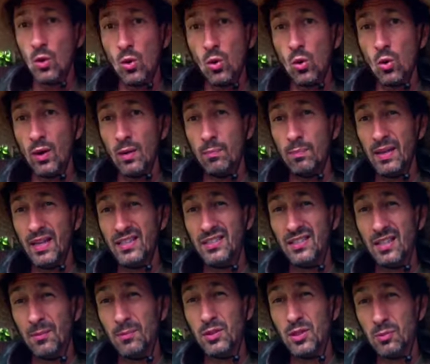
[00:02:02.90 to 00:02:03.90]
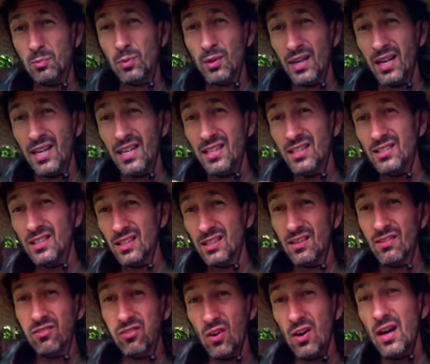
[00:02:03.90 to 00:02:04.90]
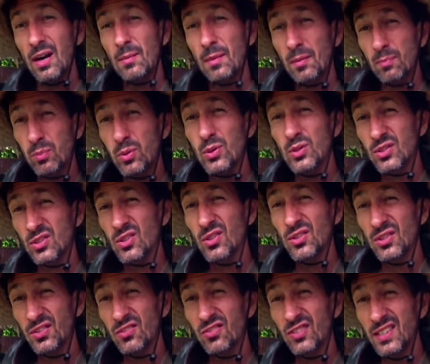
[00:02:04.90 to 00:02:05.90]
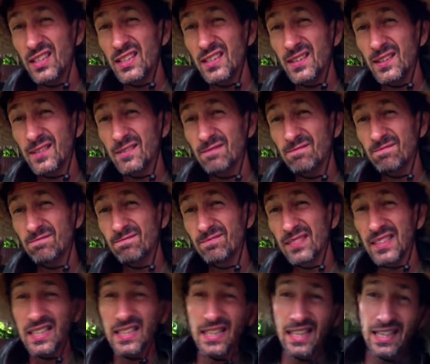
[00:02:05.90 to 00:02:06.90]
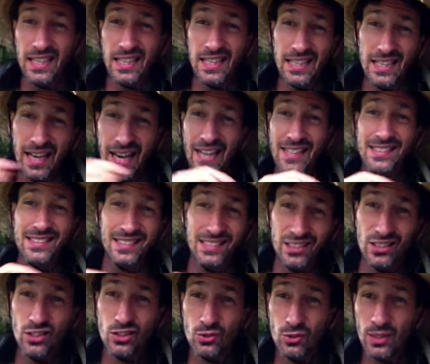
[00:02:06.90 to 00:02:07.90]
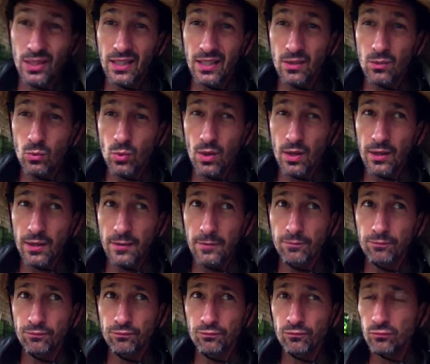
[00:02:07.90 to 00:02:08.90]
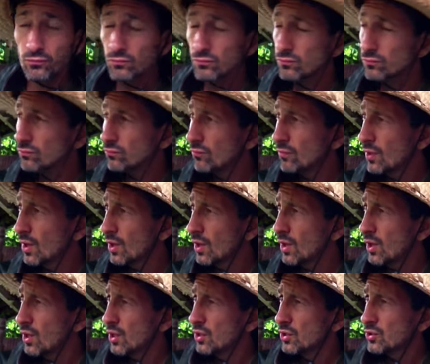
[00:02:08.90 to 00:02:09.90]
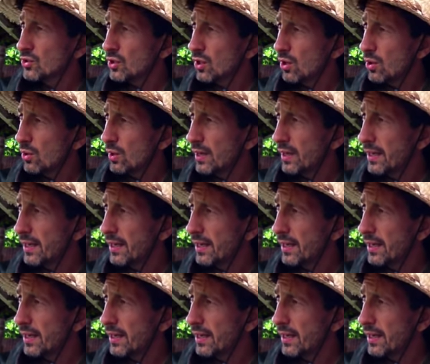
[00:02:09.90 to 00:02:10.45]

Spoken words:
or it picks up sprays that the farmer puts on the field, and then that's in your drinking water. So